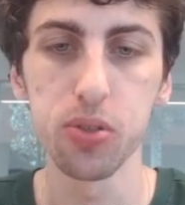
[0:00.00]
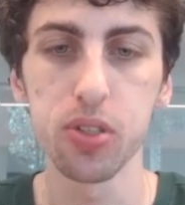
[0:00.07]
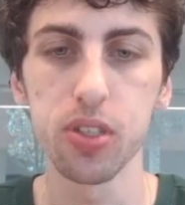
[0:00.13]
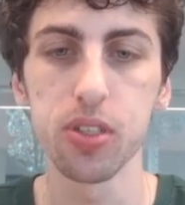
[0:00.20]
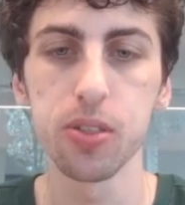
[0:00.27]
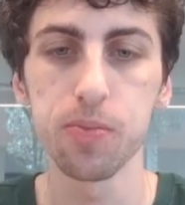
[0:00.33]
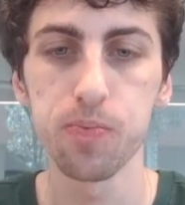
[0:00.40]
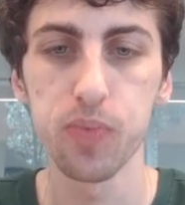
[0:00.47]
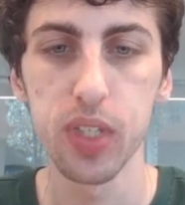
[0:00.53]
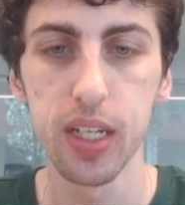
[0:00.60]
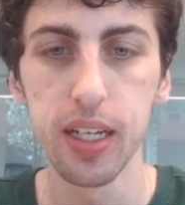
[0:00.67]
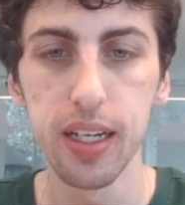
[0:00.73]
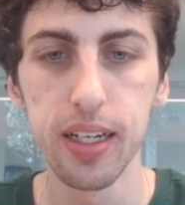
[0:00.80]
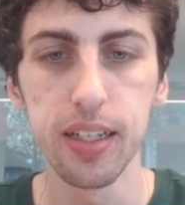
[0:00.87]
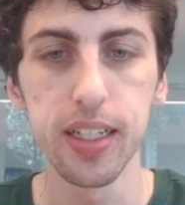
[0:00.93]
turn.
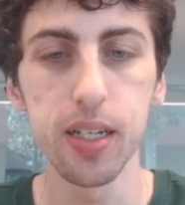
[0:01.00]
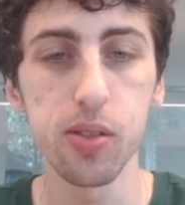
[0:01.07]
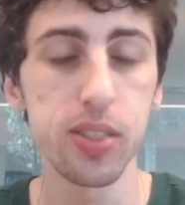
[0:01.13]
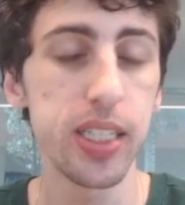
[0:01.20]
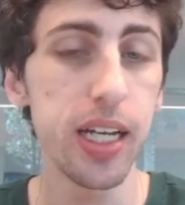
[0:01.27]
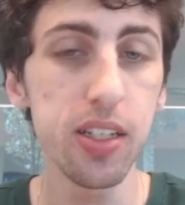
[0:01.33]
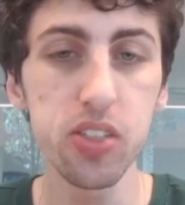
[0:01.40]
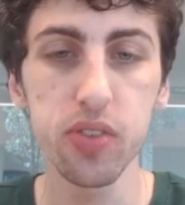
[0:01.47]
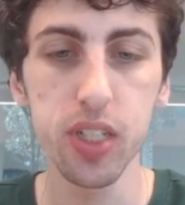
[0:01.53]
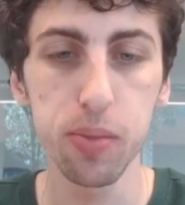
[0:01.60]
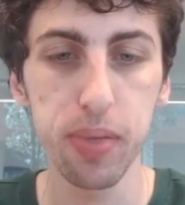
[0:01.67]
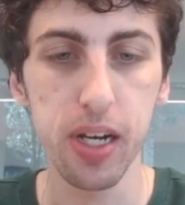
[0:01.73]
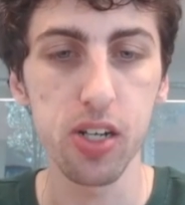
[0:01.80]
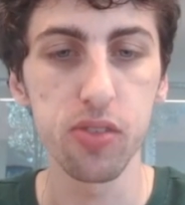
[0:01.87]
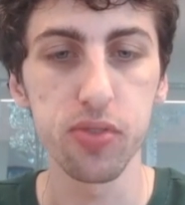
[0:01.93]
Now, it sounds very
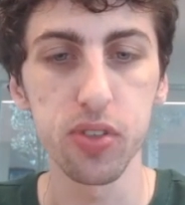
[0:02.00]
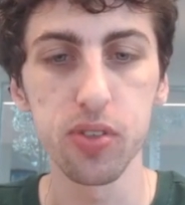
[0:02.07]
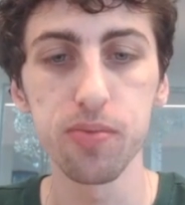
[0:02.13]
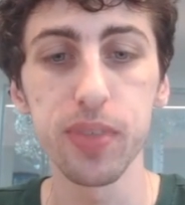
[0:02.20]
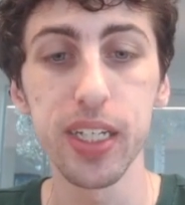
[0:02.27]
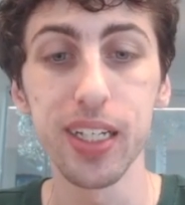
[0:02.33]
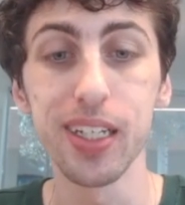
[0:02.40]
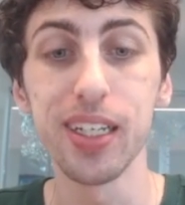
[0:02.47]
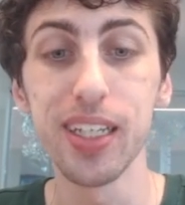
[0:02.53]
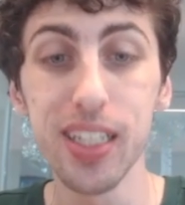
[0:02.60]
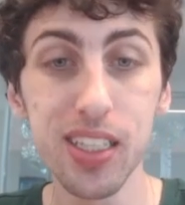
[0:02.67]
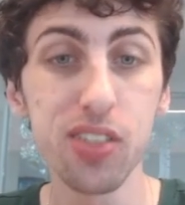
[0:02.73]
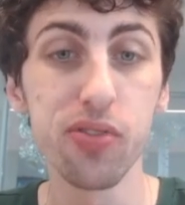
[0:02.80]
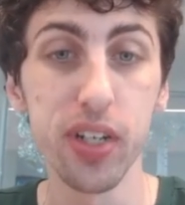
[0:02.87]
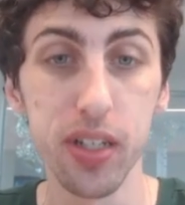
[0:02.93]
powerful. It
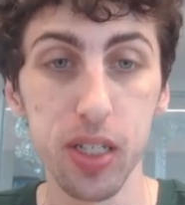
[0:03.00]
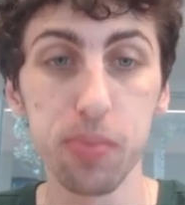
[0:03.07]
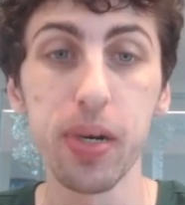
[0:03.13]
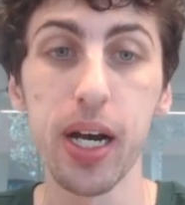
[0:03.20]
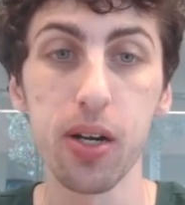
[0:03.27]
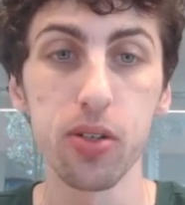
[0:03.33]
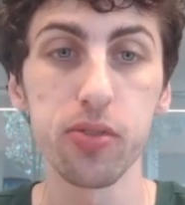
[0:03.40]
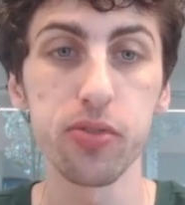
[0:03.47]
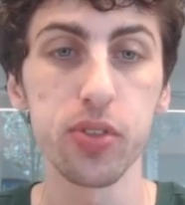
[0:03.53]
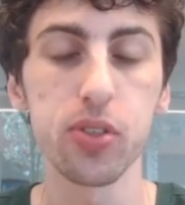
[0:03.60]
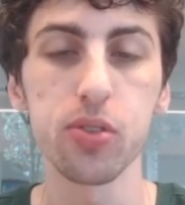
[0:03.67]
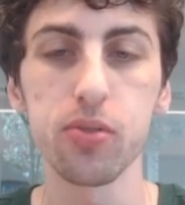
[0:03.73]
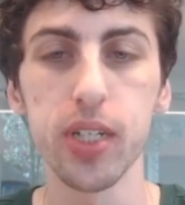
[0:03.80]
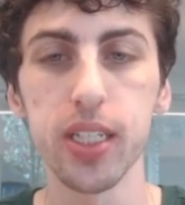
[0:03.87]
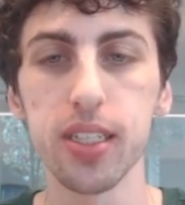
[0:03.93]
is very
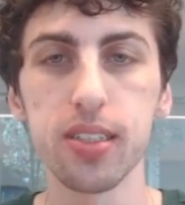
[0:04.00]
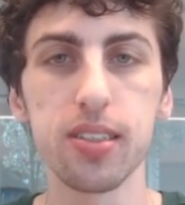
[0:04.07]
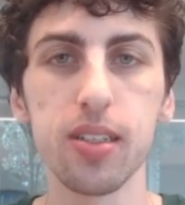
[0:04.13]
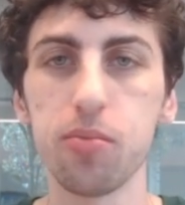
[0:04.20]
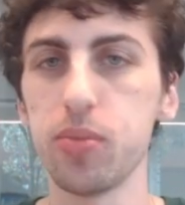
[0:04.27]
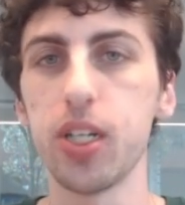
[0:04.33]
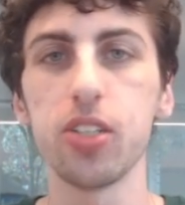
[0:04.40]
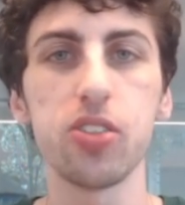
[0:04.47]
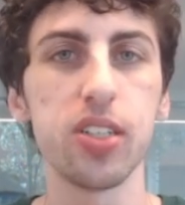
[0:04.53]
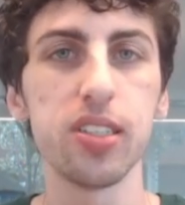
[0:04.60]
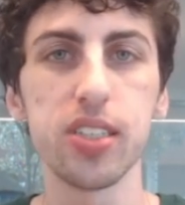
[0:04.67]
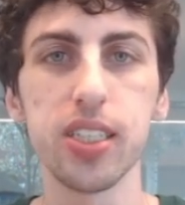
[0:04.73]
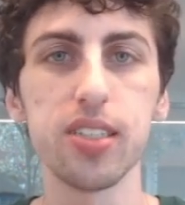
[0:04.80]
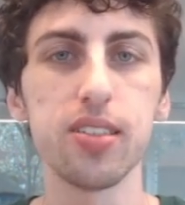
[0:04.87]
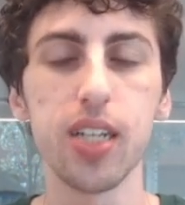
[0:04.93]
powerful, right? I'm not trying to
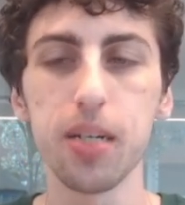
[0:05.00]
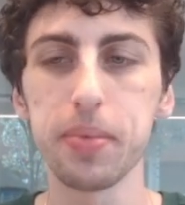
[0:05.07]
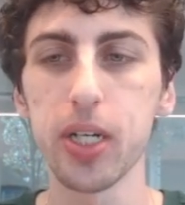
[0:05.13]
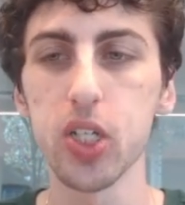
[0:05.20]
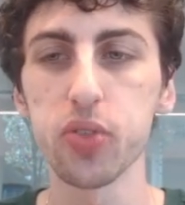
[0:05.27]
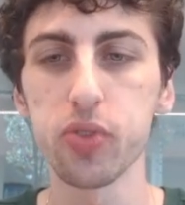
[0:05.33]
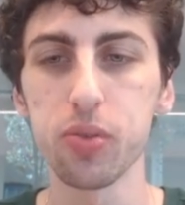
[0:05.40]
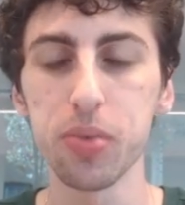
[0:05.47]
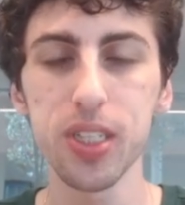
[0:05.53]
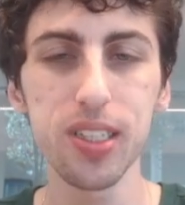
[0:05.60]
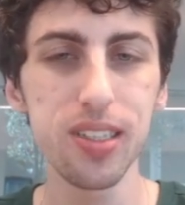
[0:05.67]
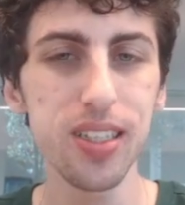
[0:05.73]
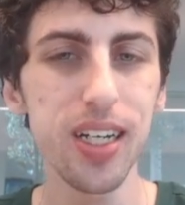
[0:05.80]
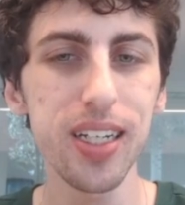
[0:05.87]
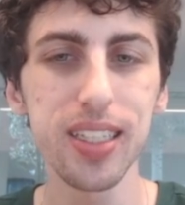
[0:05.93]
say it's not powerful, but
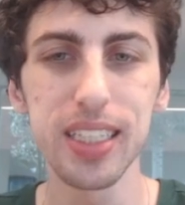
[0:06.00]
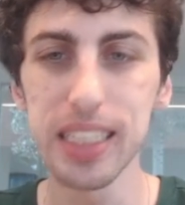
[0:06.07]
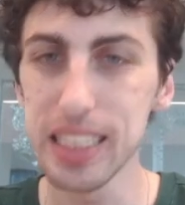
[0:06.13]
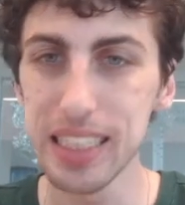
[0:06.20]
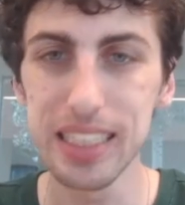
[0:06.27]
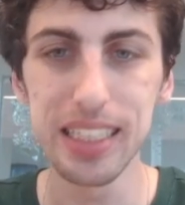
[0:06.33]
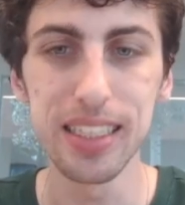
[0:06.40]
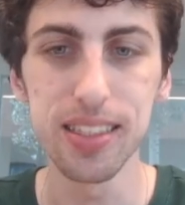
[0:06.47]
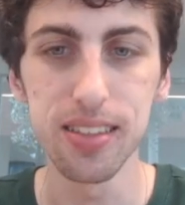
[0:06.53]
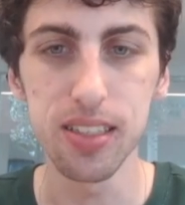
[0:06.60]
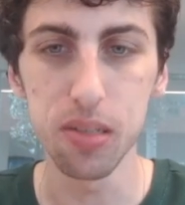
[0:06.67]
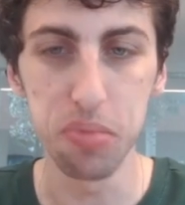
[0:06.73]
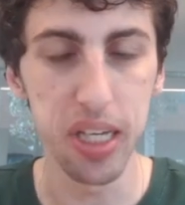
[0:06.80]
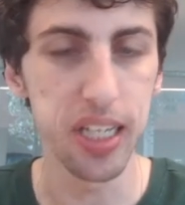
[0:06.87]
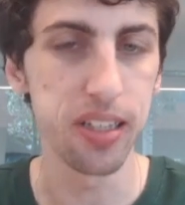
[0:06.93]
it's not easy
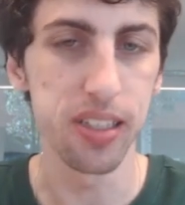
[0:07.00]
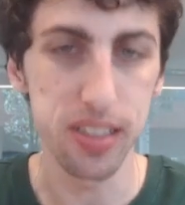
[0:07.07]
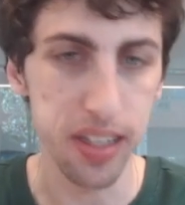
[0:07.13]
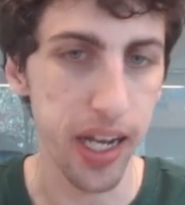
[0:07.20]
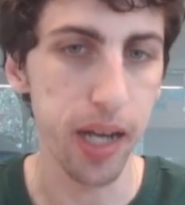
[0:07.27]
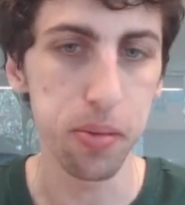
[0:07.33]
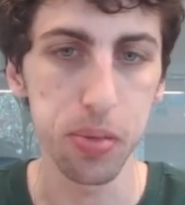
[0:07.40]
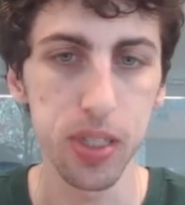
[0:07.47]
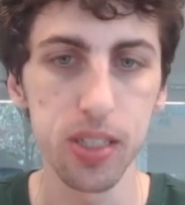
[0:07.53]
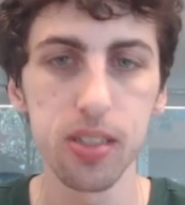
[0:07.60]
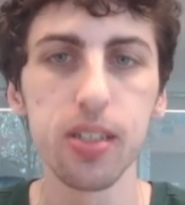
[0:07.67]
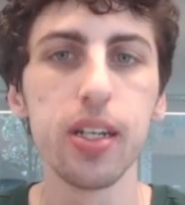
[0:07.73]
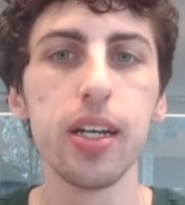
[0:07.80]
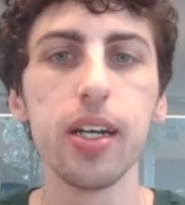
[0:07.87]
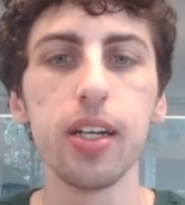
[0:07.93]
to make this happen.
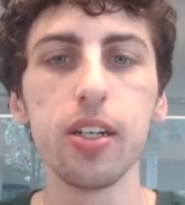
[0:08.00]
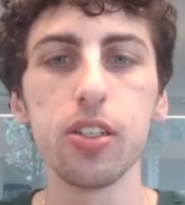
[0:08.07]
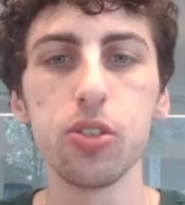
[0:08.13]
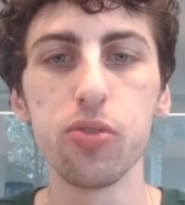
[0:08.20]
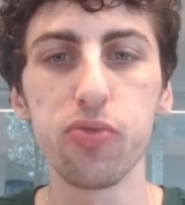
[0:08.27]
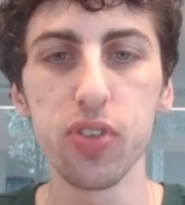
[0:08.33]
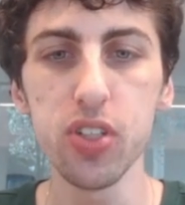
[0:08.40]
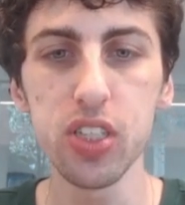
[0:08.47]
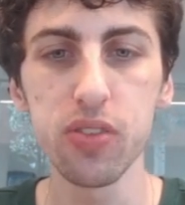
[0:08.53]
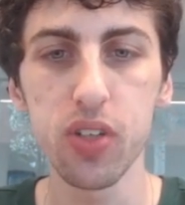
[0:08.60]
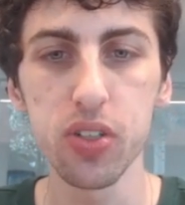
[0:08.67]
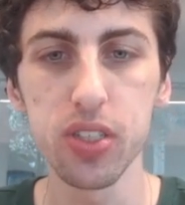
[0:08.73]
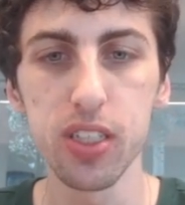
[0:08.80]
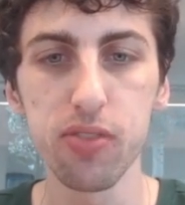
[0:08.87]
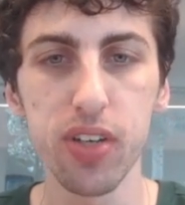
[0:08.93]
You first of
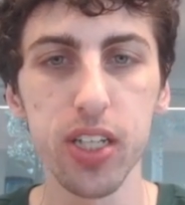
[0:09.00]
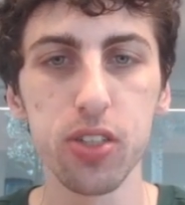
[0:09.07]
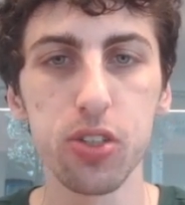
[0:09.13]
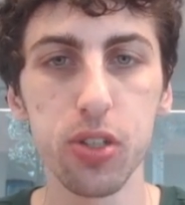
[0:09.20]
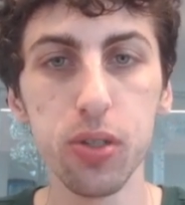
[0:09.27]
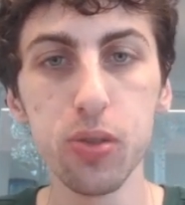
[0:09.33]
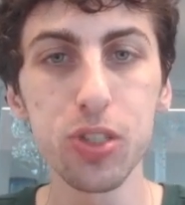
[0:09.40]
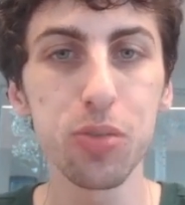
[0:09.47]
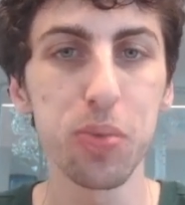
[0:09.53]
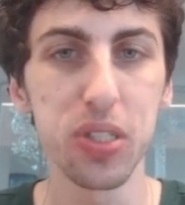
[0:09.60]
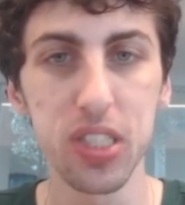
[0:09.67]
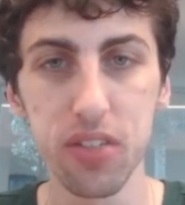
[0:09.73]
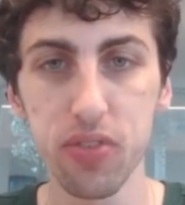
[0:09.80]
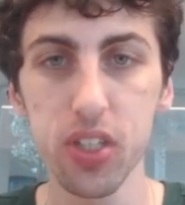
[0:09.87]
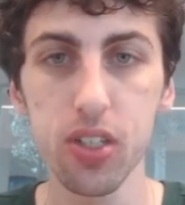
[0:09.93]
all need to find 2
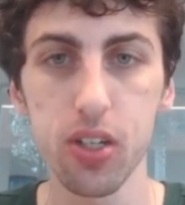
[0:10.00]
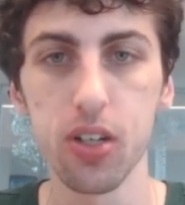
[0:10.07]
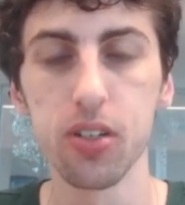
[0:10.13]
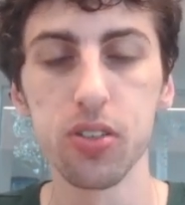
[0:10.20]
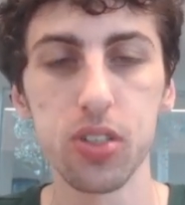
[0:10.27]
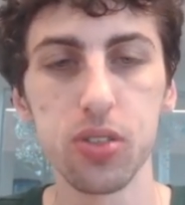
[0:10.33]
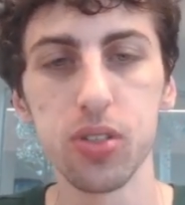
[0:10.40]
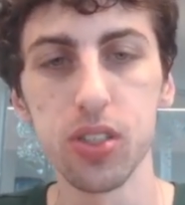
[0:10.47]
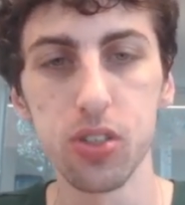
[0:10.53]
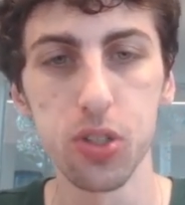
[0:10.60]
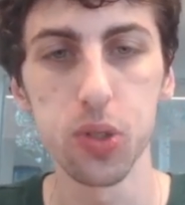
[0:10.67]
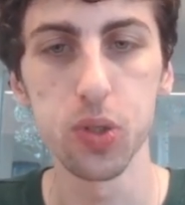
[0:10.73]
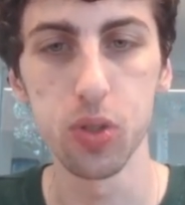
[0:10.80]
specific cards. You need 2